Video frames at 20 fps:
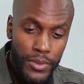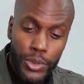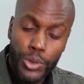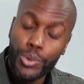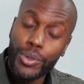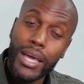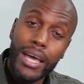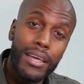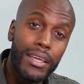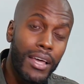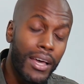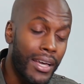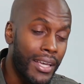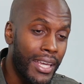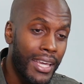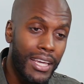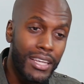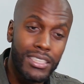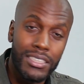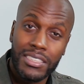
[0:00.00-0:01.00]
you
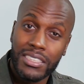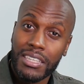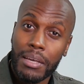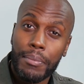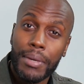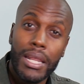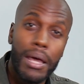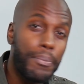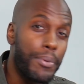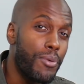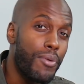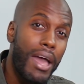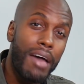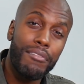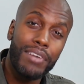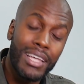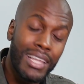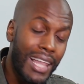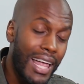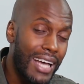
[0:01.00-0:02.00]
again to sum it up, you have
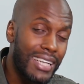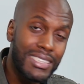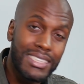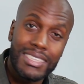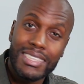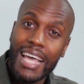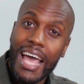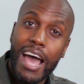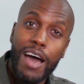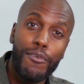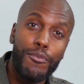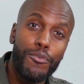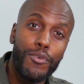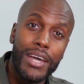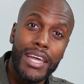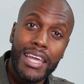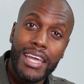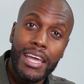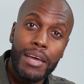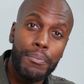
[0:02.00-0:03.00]
a glass that's
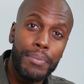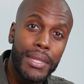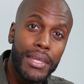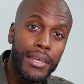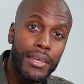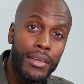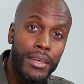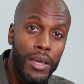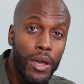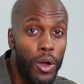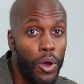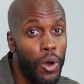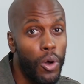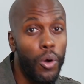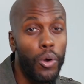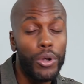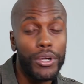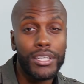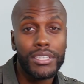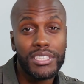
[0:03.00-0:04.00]
halfway empty
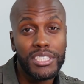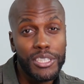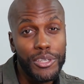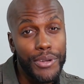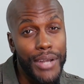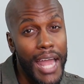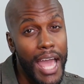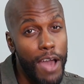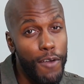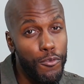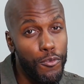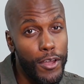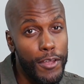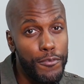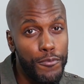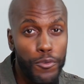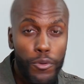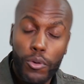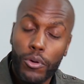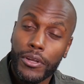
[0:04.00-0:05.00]
or considered halfway
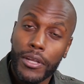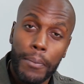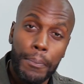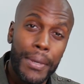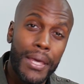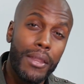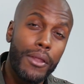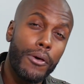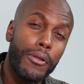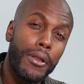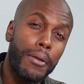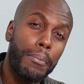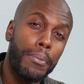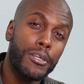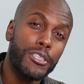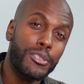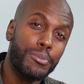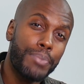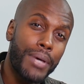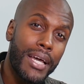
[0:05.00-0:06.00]
full, depending on the
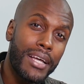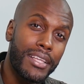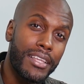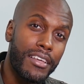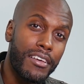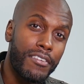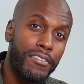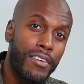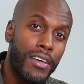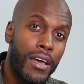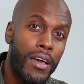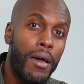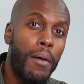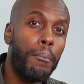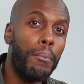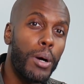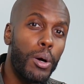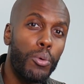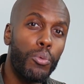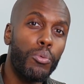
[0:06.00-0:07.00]
perspective.
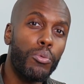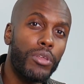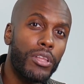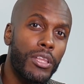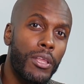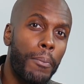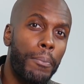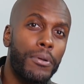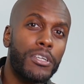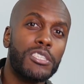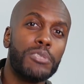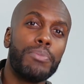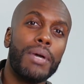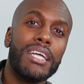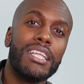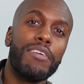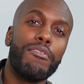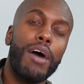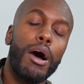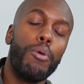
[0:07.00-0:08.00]
But the
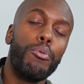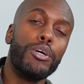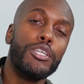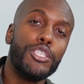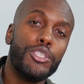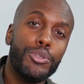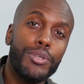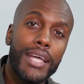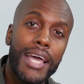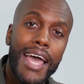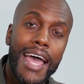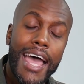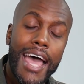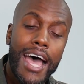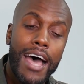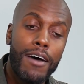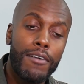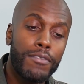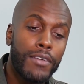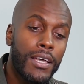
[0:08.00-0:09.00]
perspective I want you to
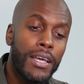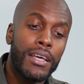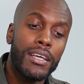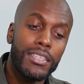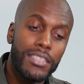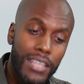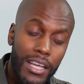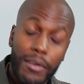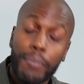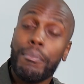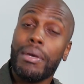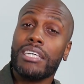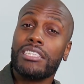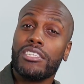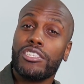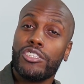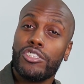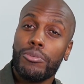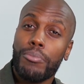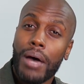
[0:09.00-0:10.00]
have, the
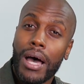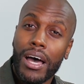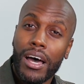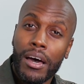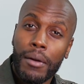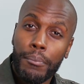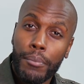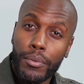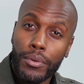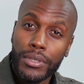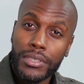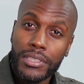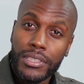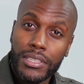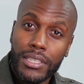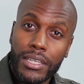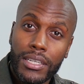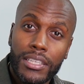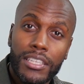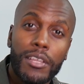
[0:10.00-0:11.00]
message to my unborn
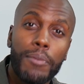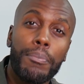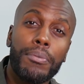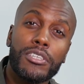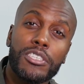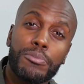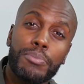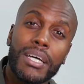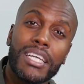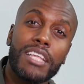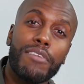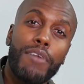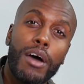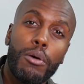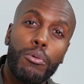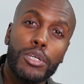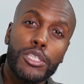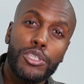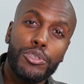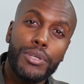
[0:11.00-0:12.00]
son, the perspective I
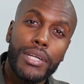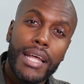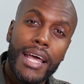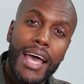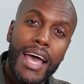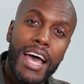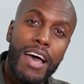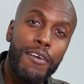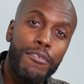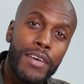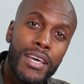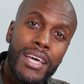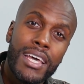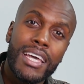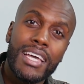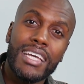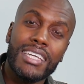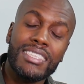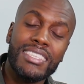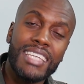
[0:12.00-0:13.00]
want you to have
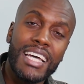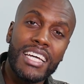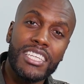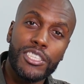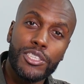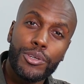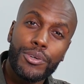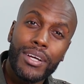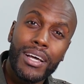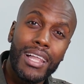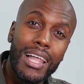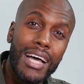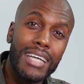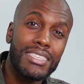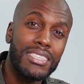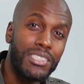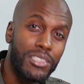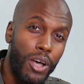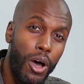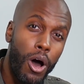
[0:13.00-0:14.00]
is that your
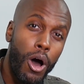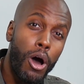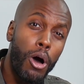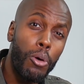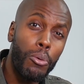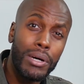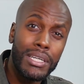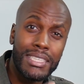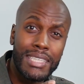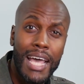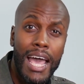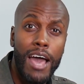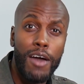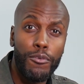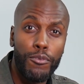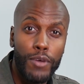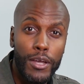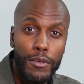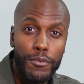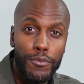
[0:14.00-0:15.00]
glass is always
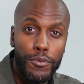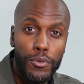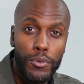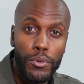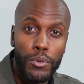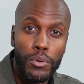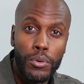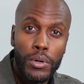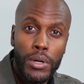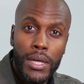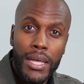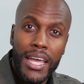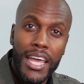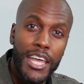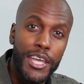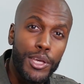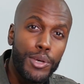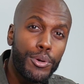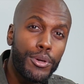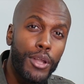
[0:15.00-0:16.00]
halfway full,
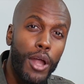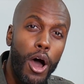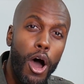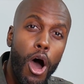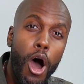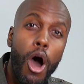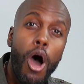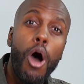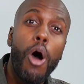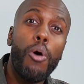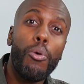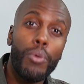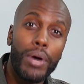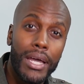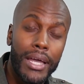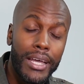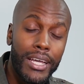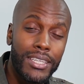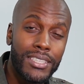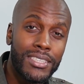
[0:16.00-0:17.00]
and you can
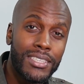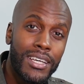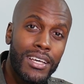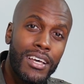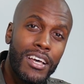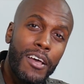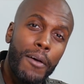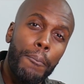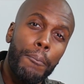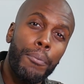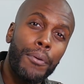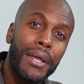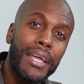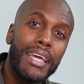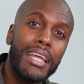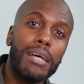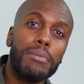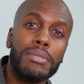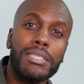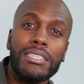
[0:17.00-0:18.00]
always bring
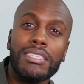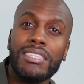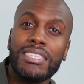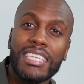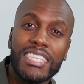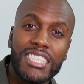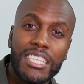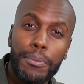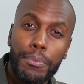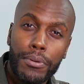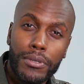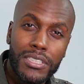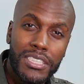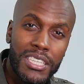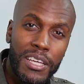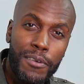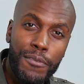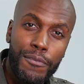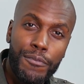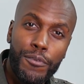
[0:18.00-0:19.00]
it up to
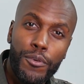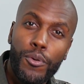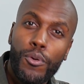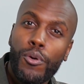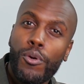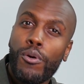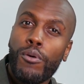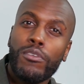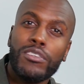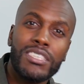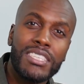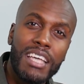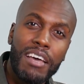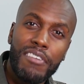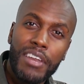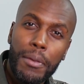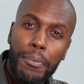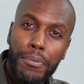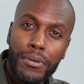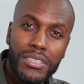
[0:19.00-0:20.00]
60% full,
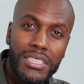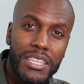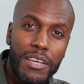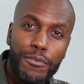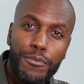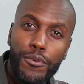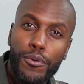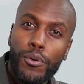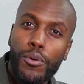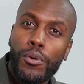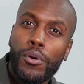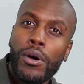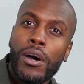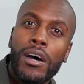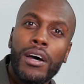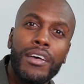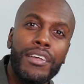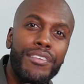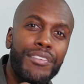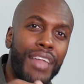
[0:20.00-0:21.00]
70% full,
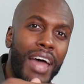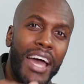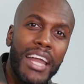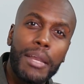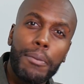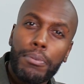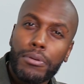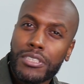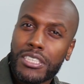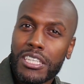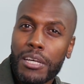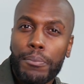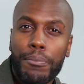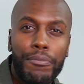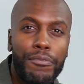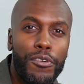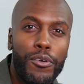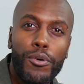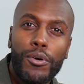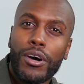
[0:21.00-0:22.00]
90%
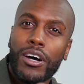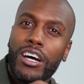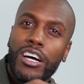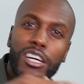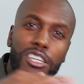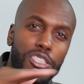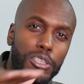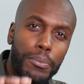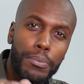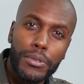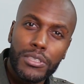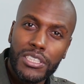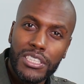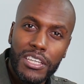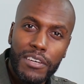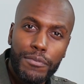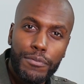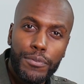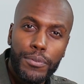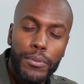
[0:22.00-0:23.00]
full,
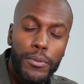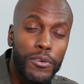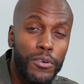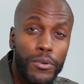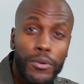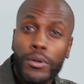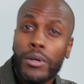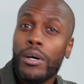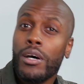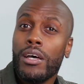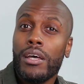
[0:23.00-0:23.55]
100% full